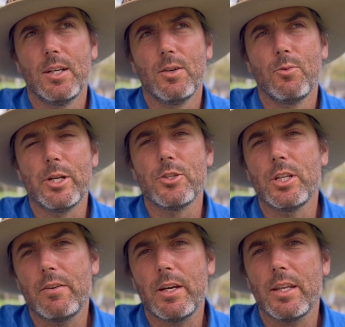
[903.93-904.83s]
We
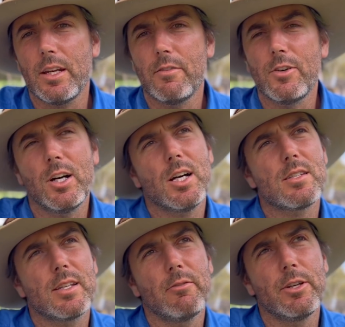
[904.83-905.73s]
do give out that
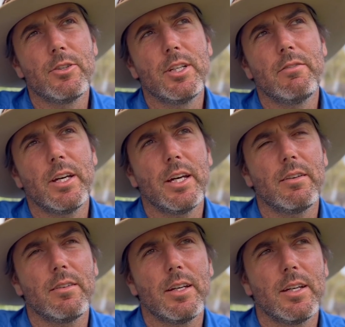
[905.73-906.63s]
advice, and we do give
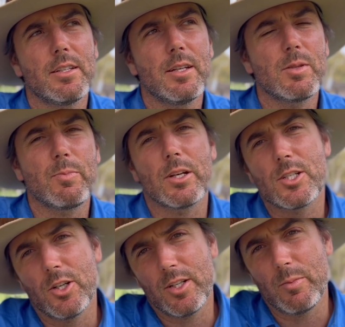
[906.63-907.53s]
out tips, but
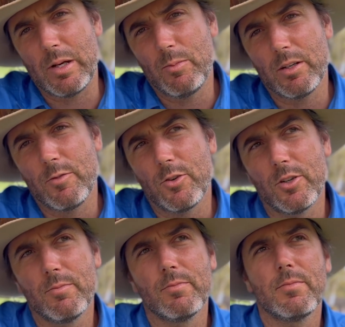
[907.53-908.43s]
it's not in the public
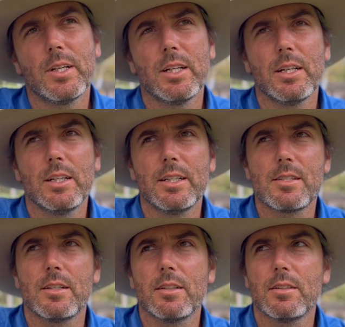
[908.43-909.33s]
forum.
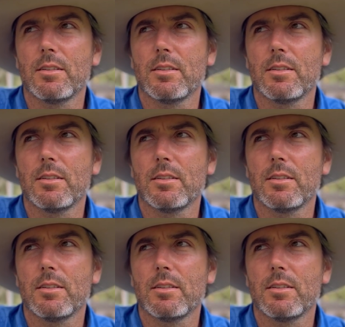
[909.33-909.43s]
It's in a